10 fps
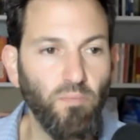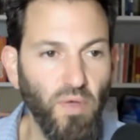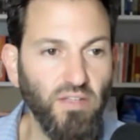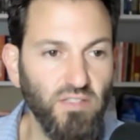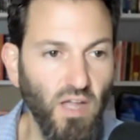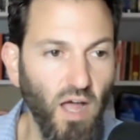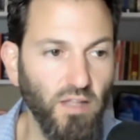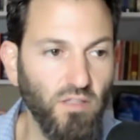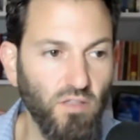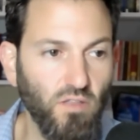based
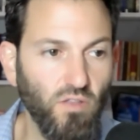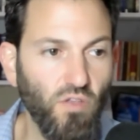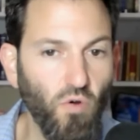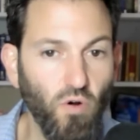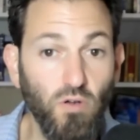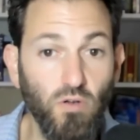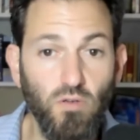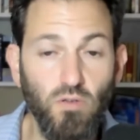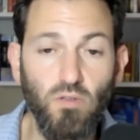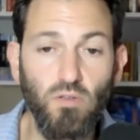on your
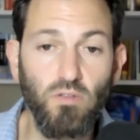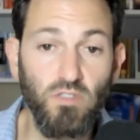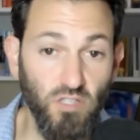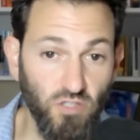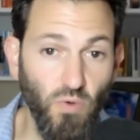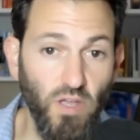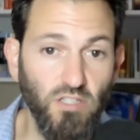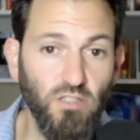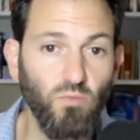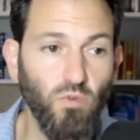
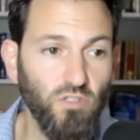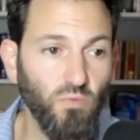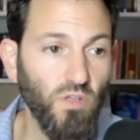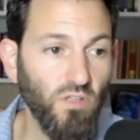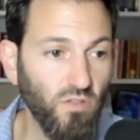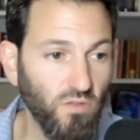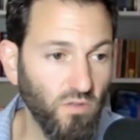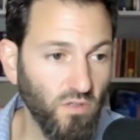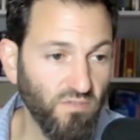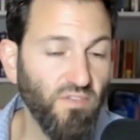situation, which we
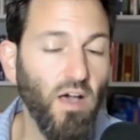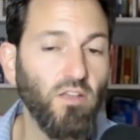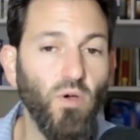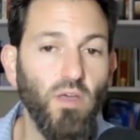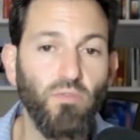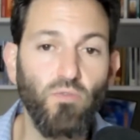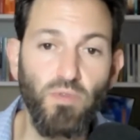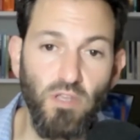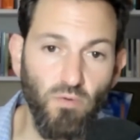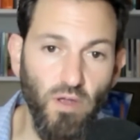evaluate through
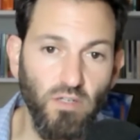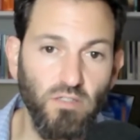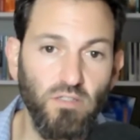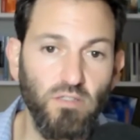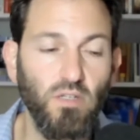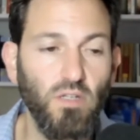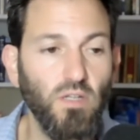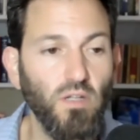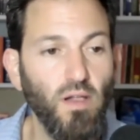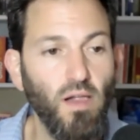P-rays.
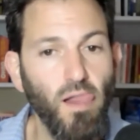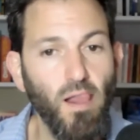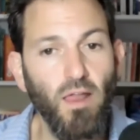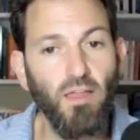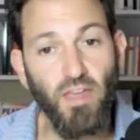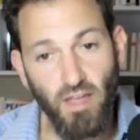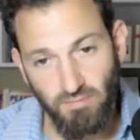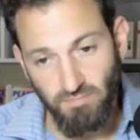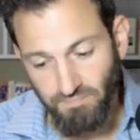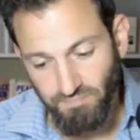Then